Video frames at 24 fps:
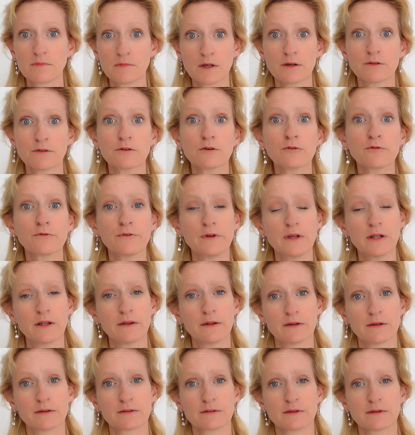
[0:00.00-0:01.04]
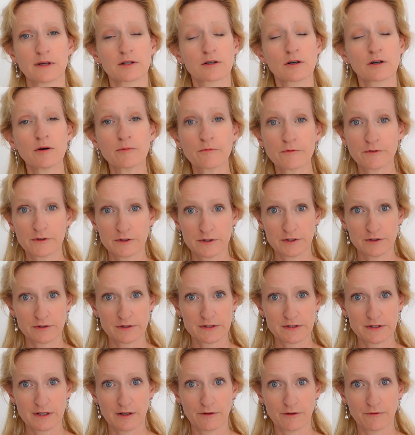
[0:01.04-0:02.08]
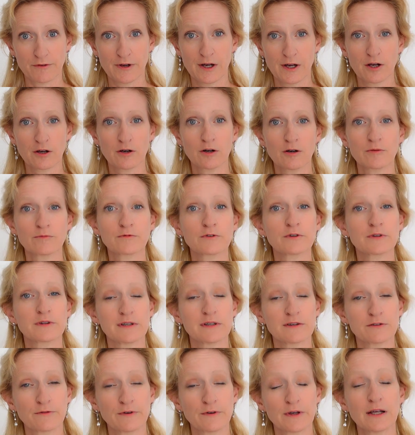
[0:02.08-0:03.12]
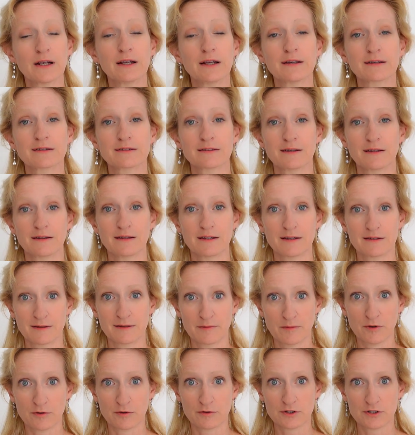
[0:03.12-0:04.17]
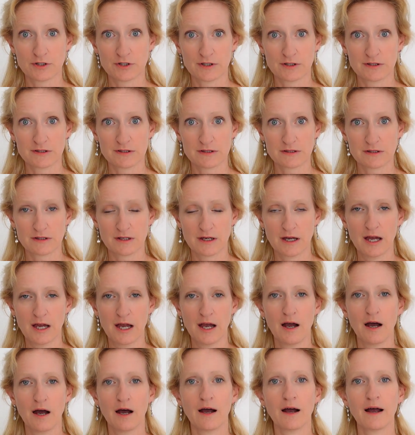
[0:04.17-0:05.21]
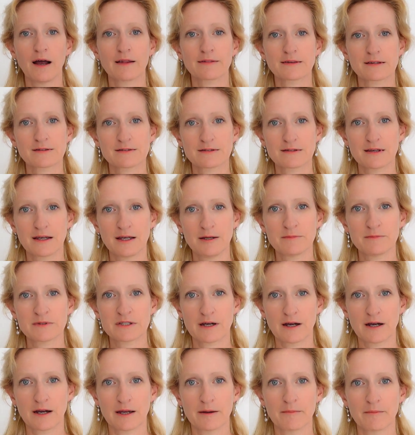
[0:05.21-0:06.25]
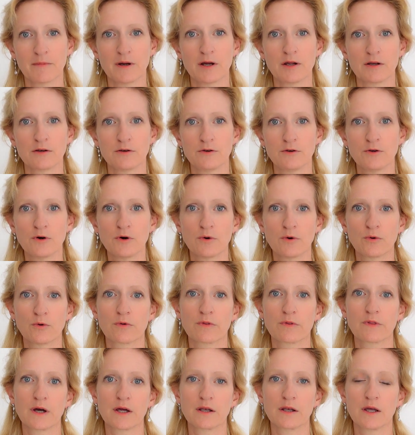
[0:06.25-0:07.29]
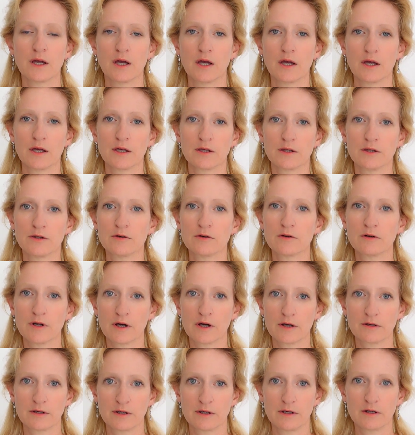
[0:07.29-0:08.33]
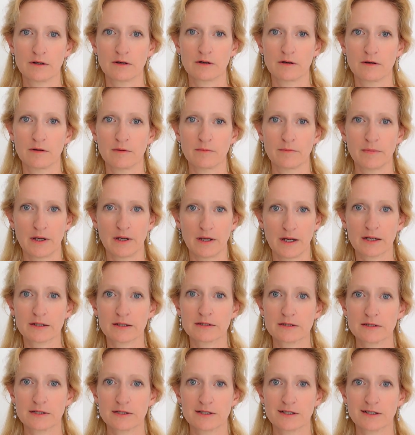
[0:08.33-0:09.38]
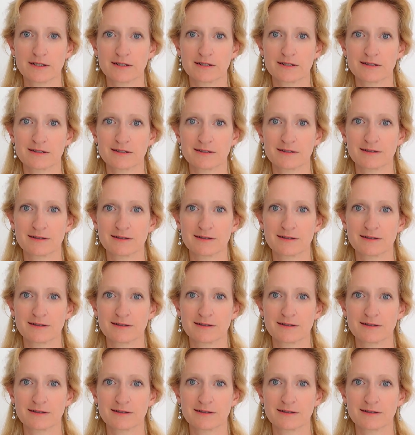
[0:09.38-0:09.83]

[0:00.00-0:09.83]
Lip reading: So feel this and comfort yourself, comfort these feelings and these emotions. At the same time, know that you're not here by accident.